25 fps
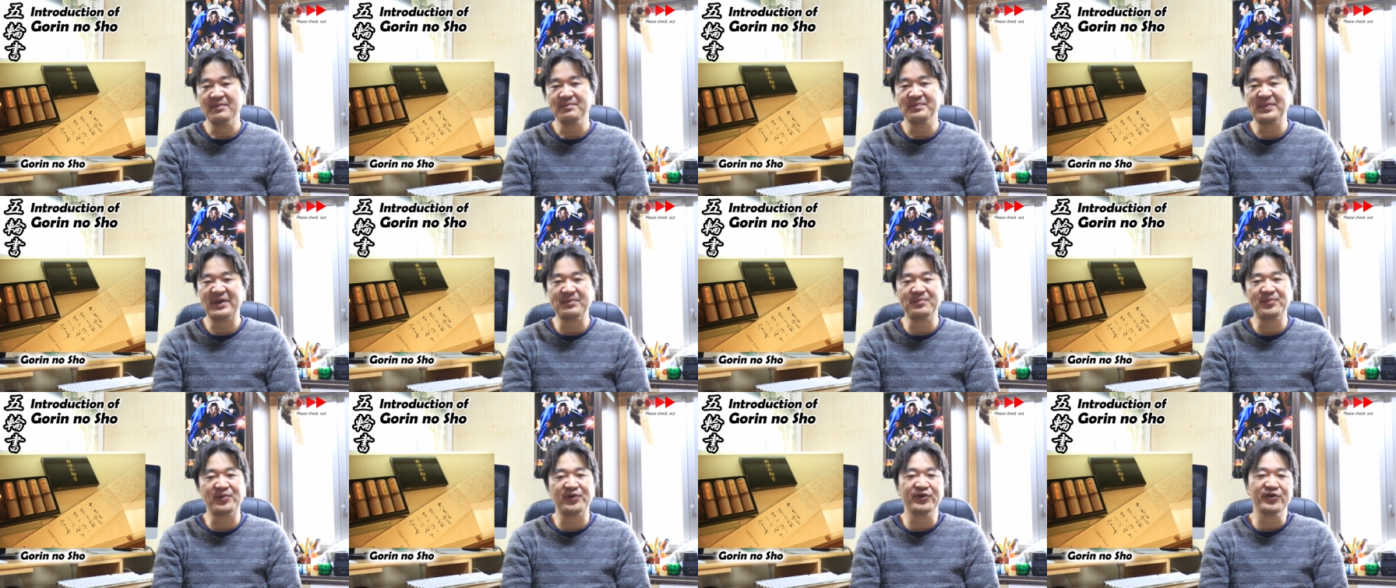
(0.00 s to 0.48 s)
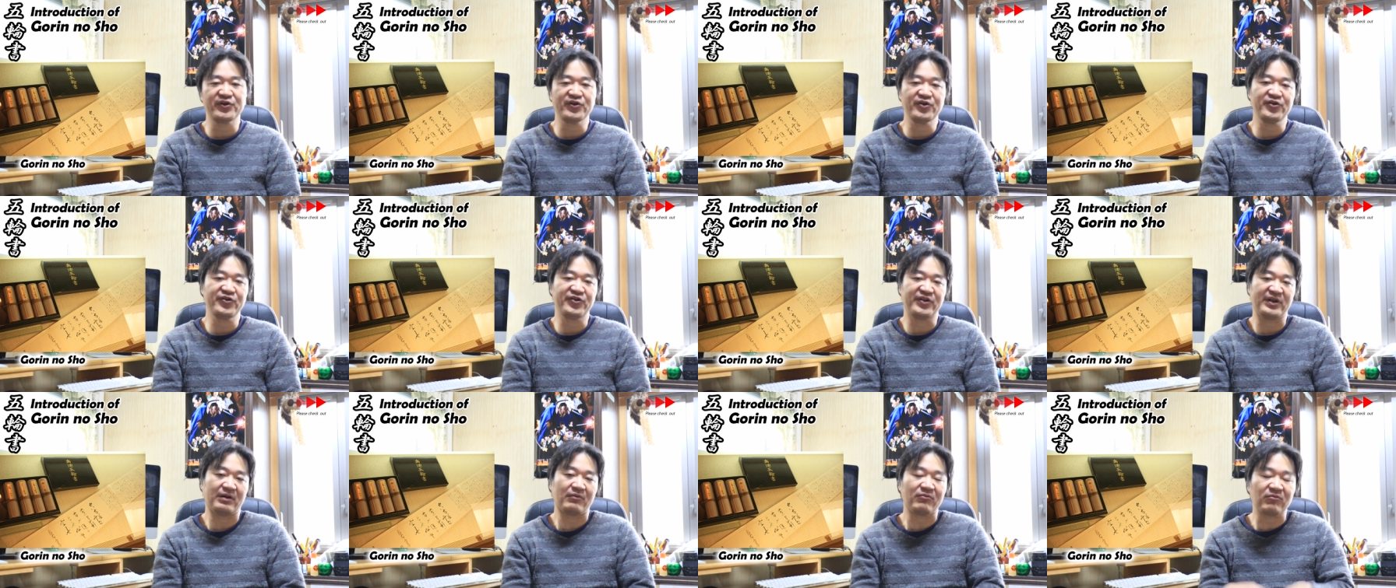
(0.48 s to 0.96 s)
people
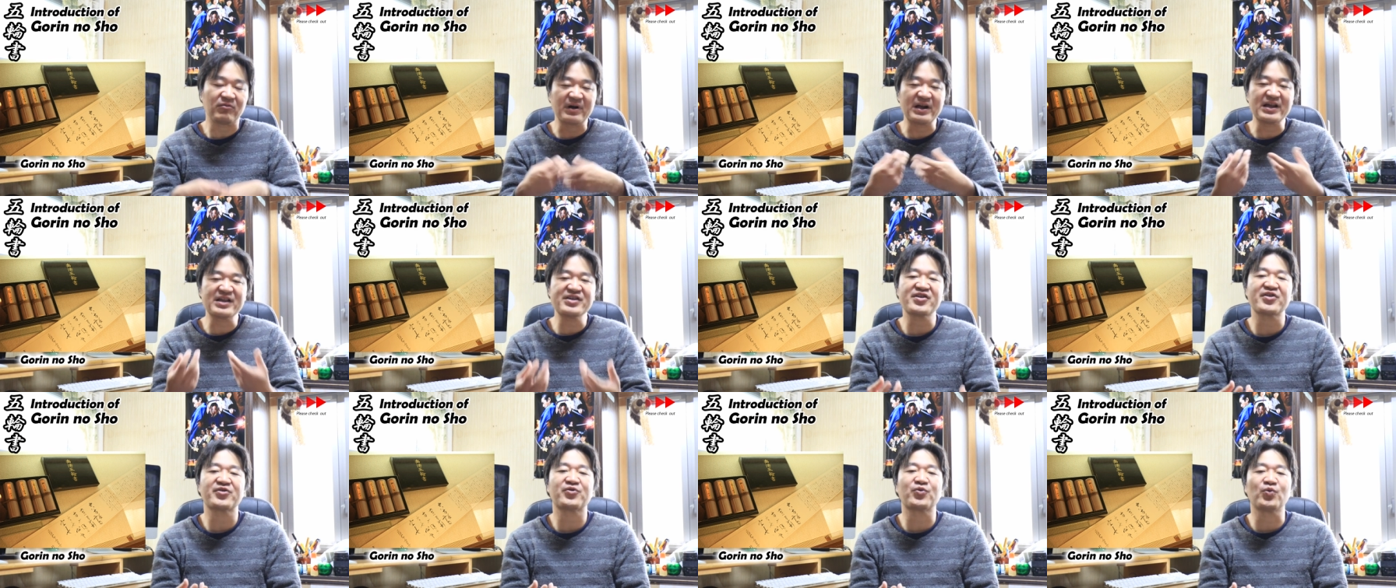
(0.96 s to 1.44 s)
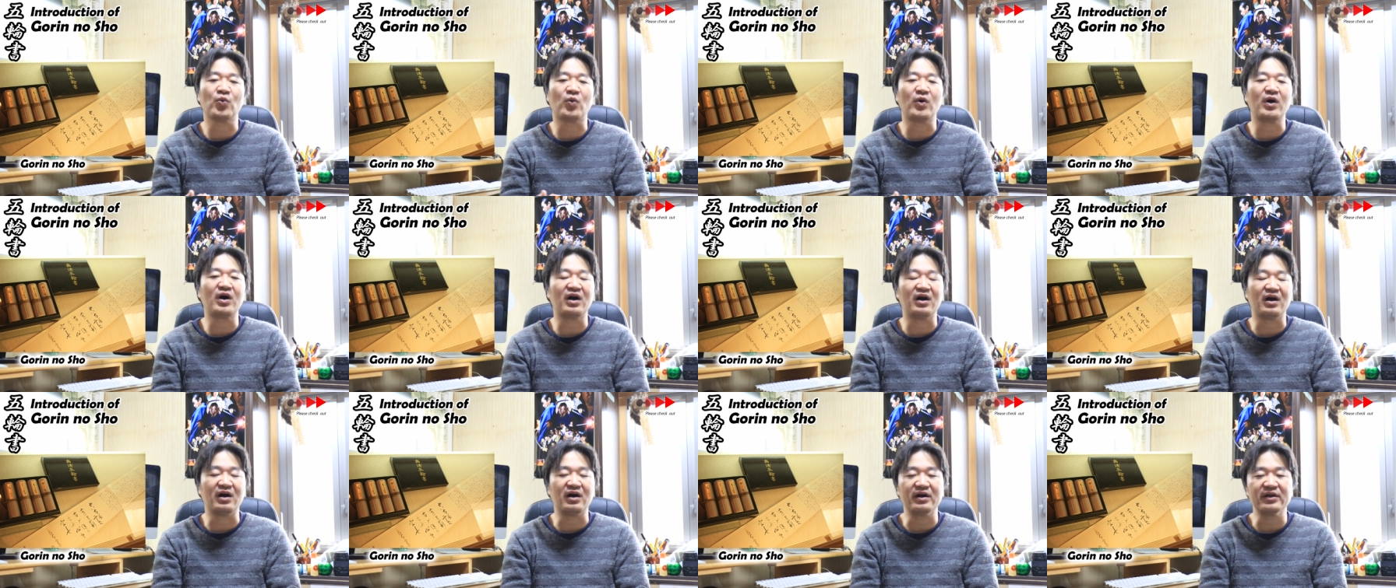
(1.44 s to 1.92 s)
use the religious
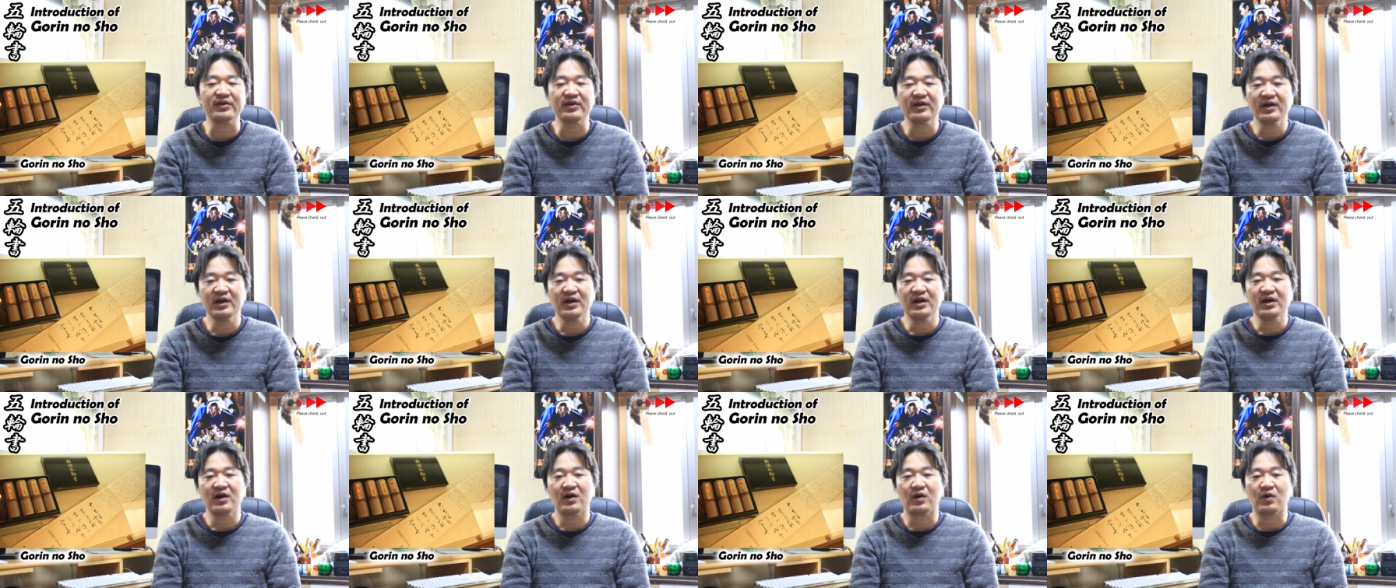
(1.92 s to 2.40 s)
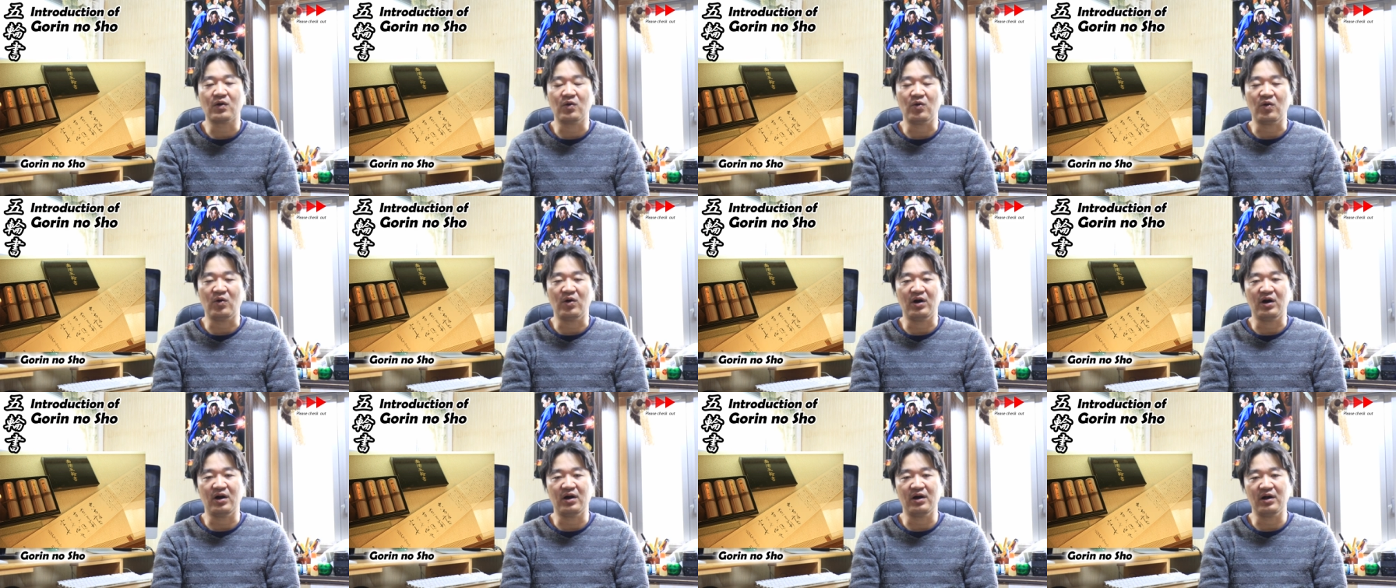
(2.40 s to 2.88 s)
war
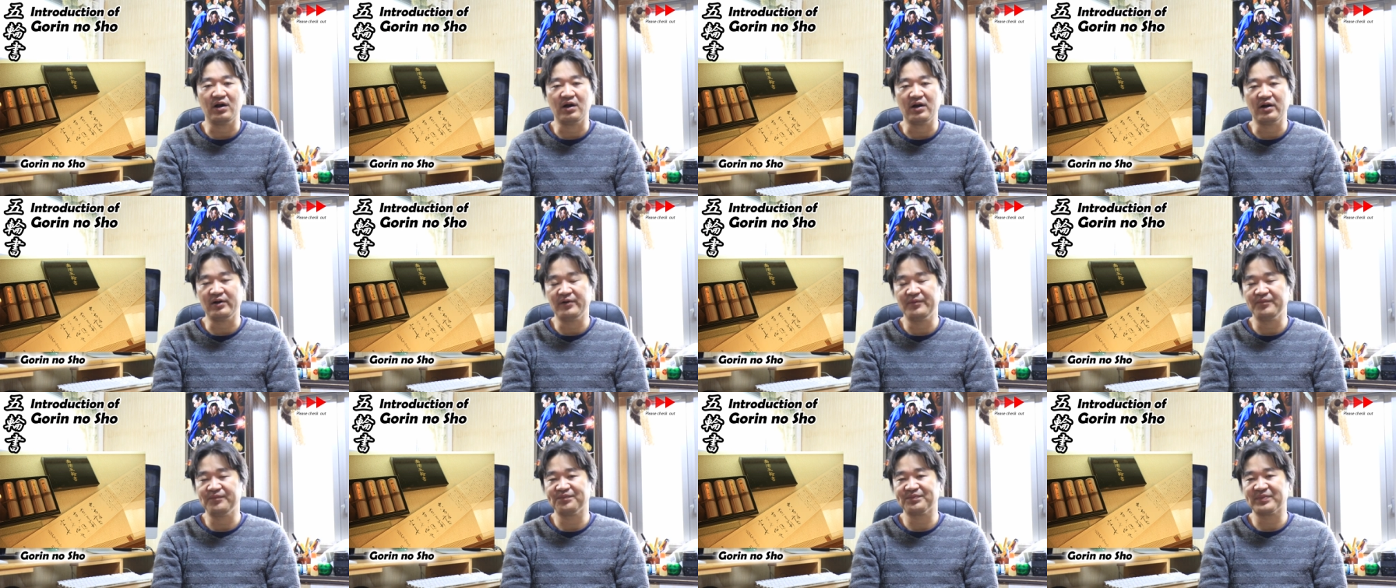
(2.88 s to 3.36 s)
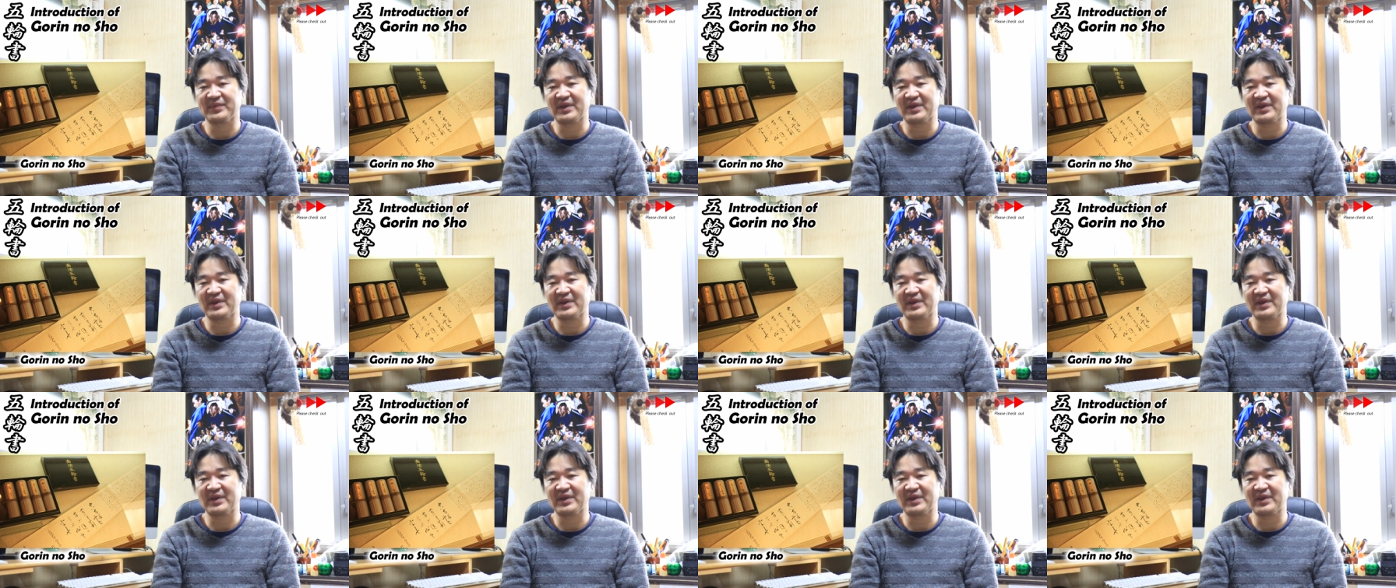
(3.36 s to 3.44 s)
or